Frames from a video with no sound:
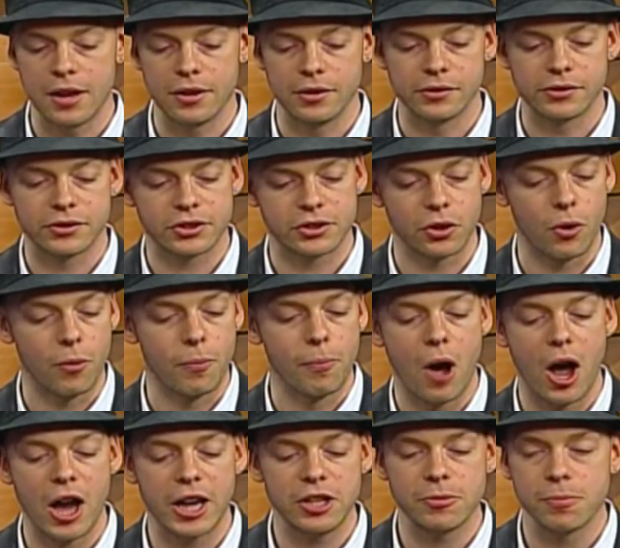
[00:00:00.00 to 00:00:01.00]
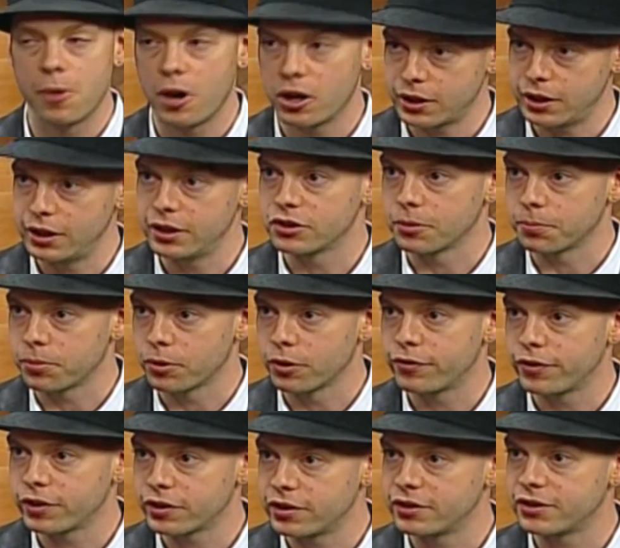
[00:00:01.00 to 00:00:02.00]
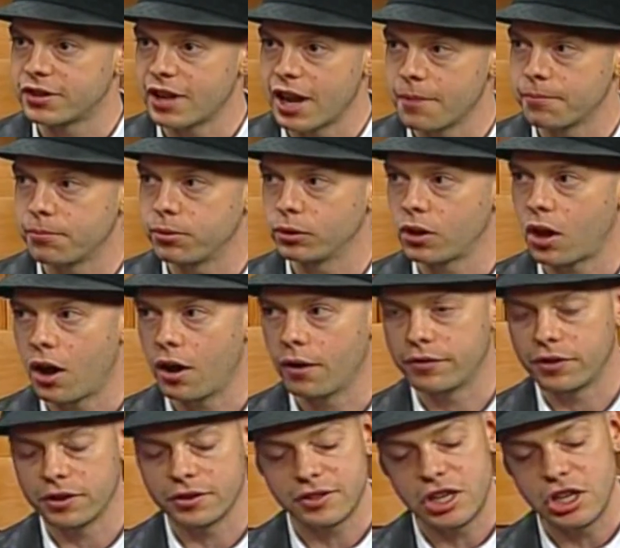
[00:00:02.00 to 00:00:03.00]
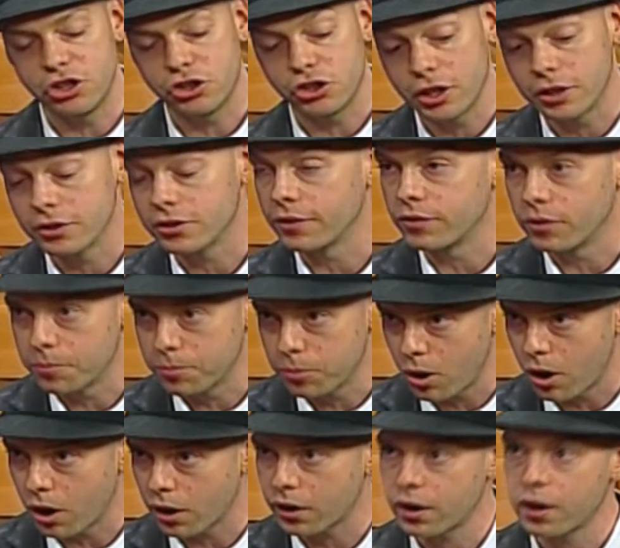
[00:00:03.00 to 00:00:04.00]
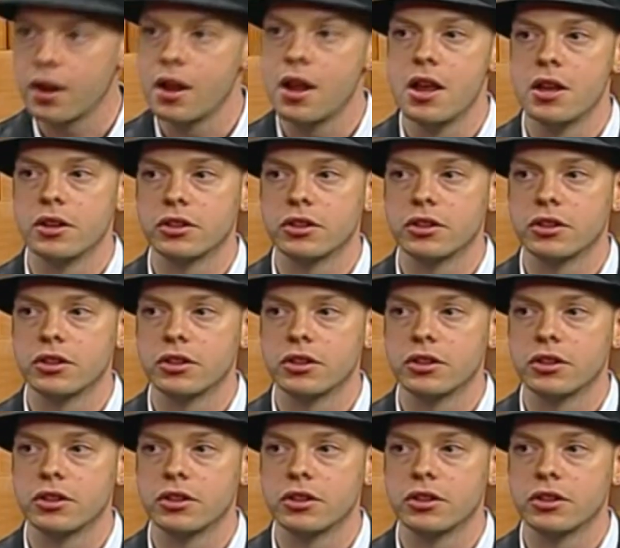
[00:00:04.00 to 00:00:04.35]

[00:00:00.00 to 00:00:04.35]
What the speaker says: And so Mind Monkey is a perfect example of the teachings of the book.